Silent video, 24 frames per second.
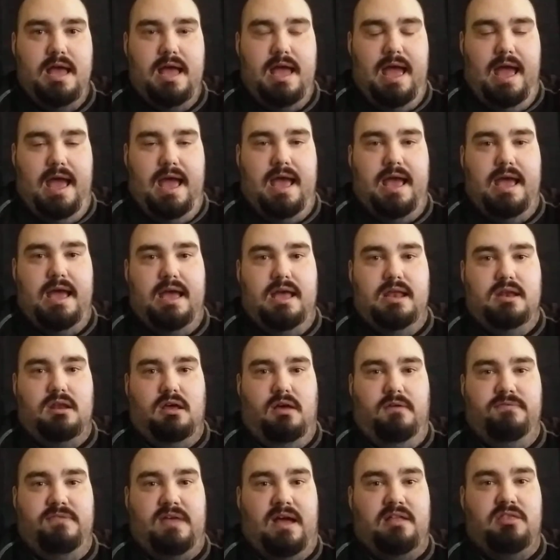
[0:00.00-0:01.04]
And
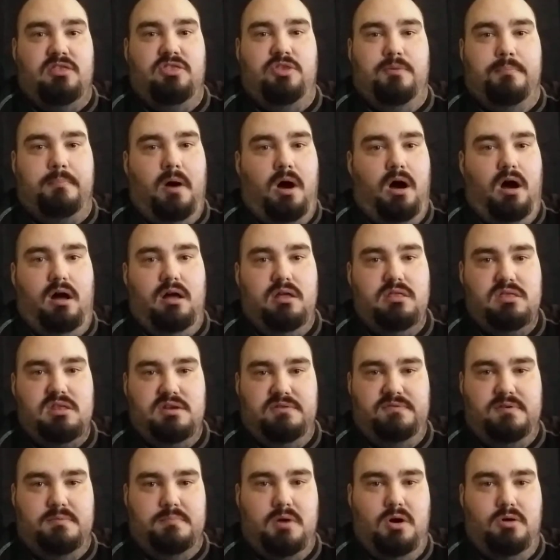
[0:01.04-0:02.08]
that's the
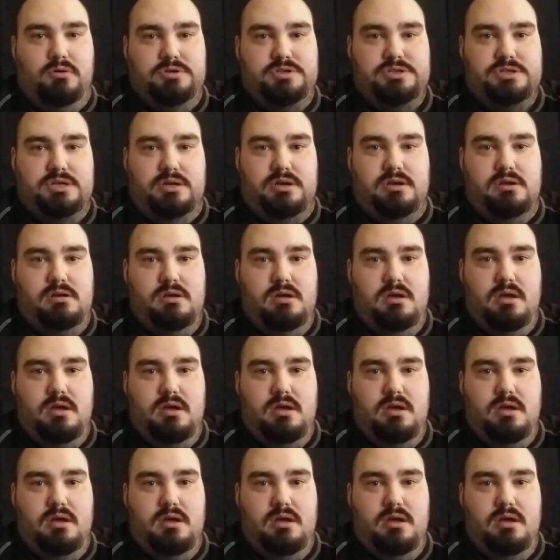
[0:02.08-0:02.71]
positive emotion.